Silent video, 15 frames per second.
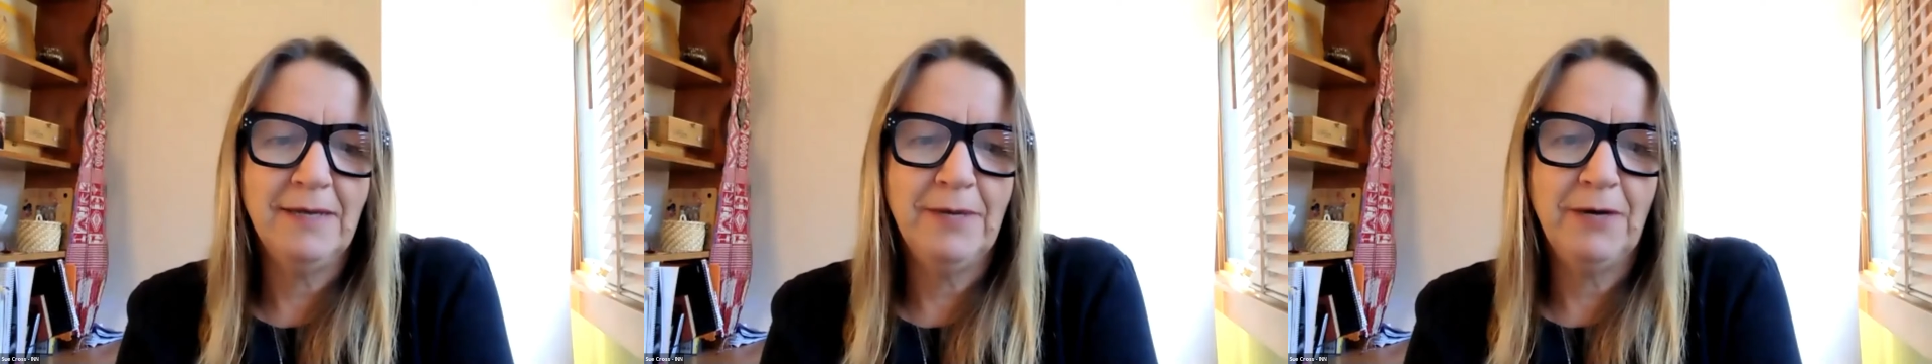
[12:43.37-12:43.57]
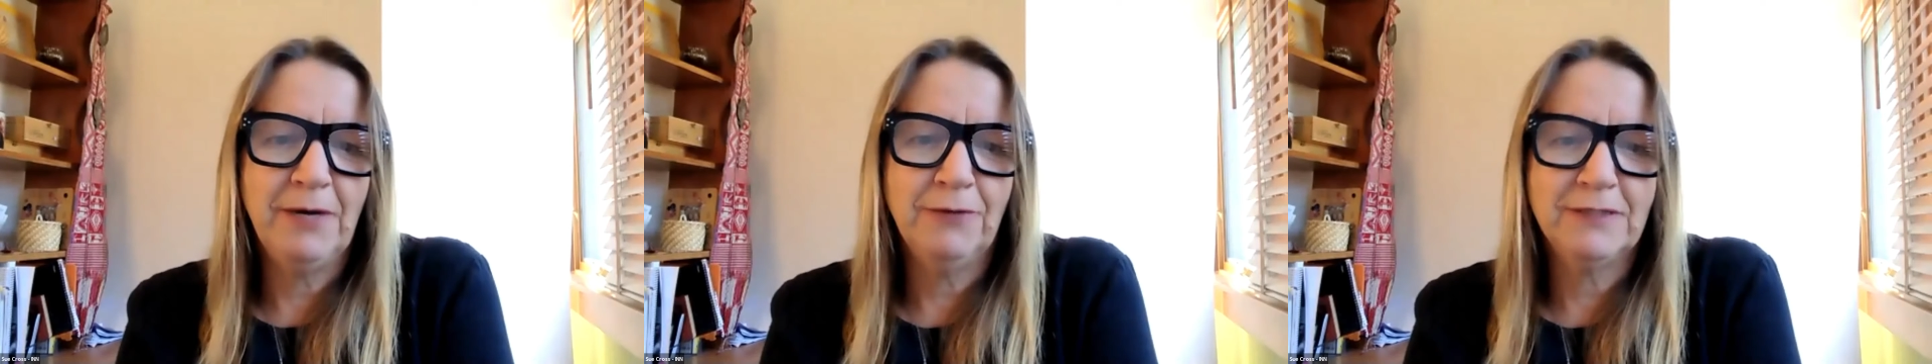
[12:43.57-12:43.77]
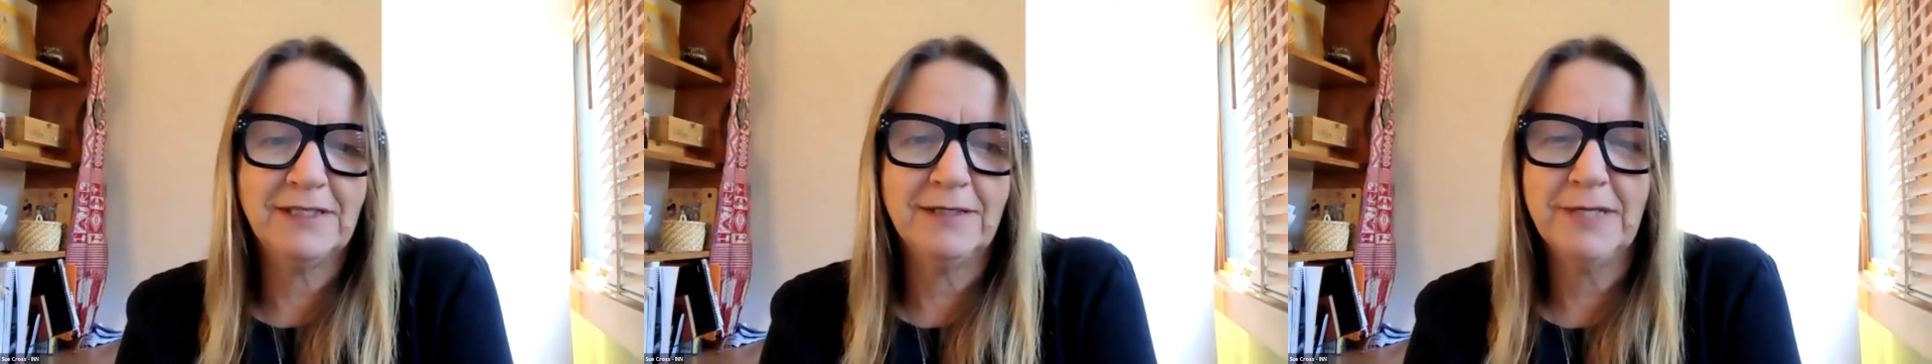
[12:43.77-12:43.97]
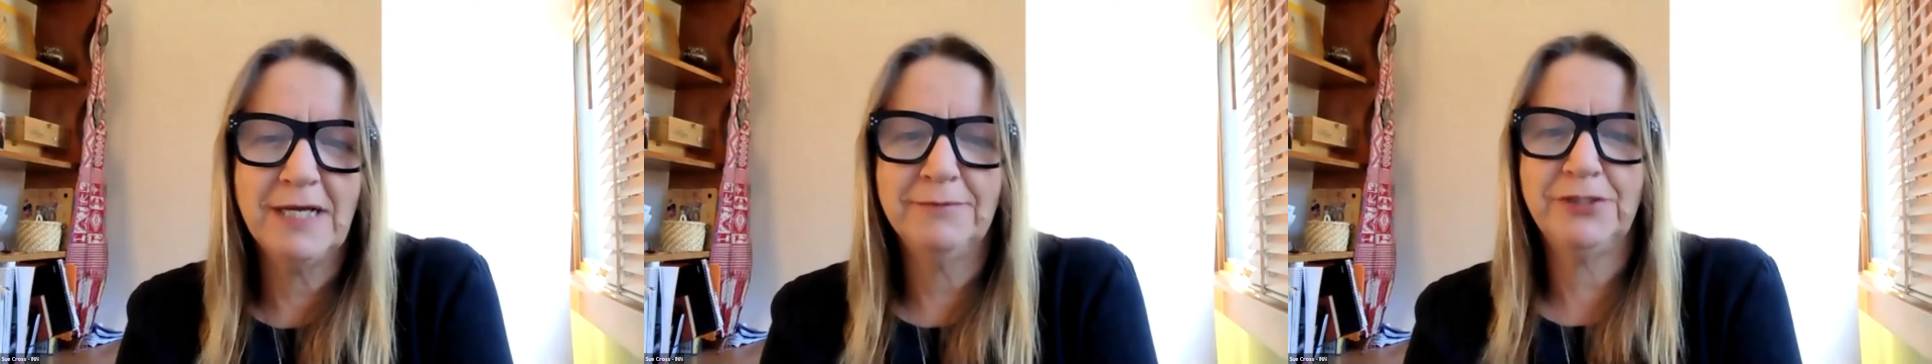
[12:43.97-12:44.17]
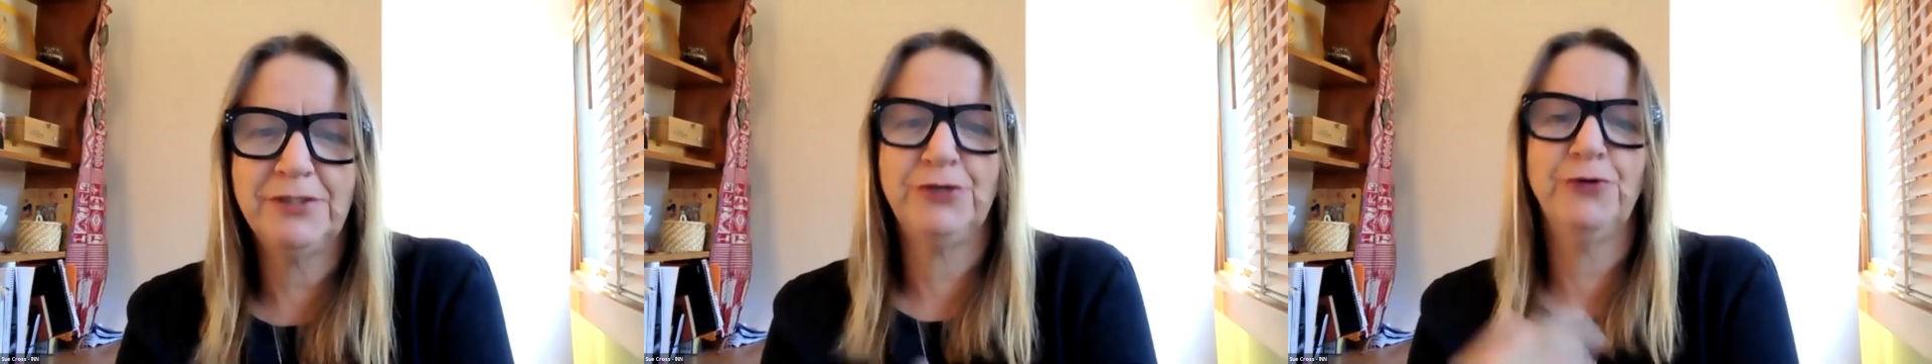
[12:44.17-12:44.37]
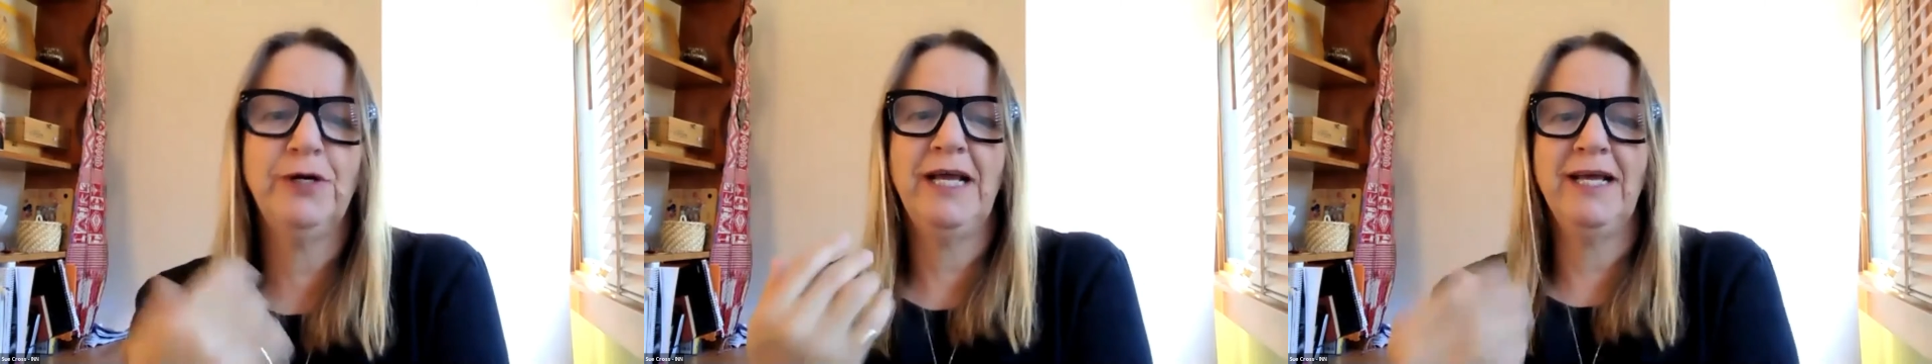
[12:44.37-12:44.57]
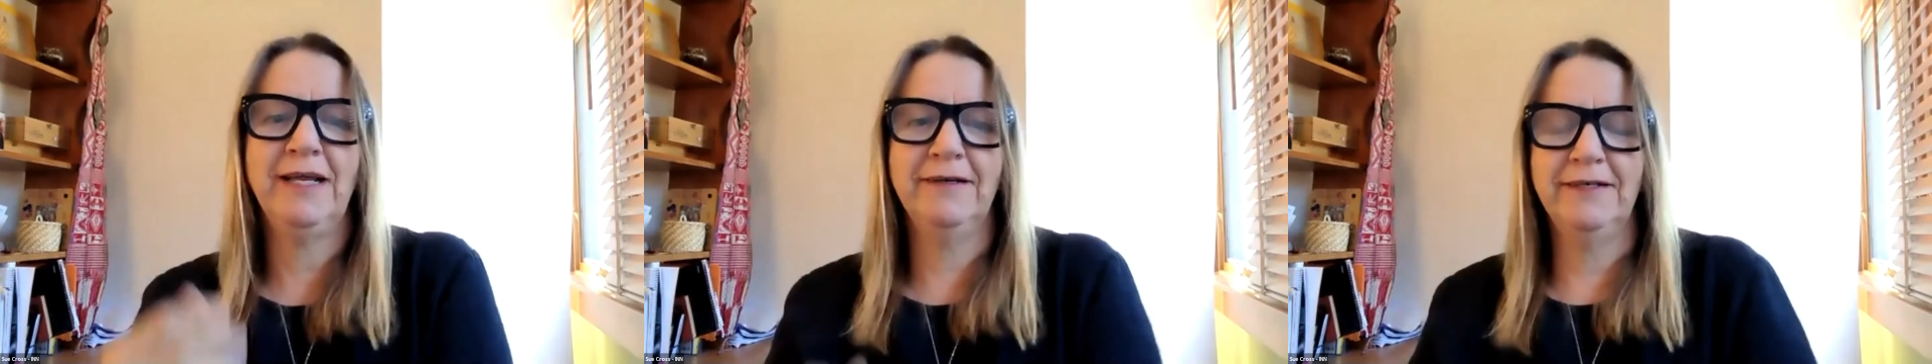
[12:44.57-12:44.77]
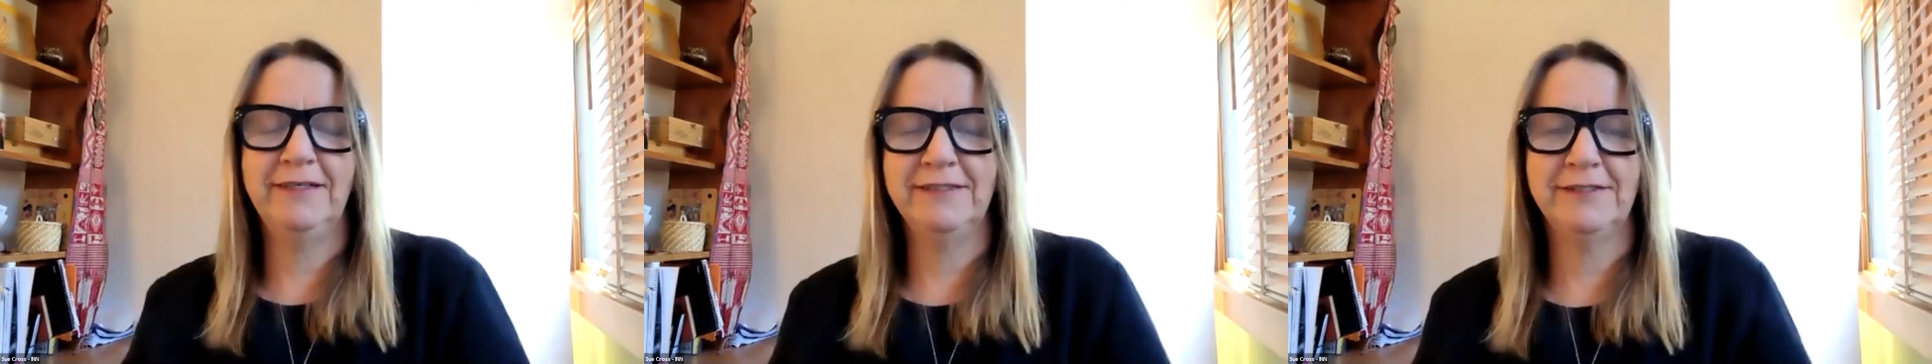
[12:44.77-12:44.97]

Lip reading: about what's sometimes shorthanded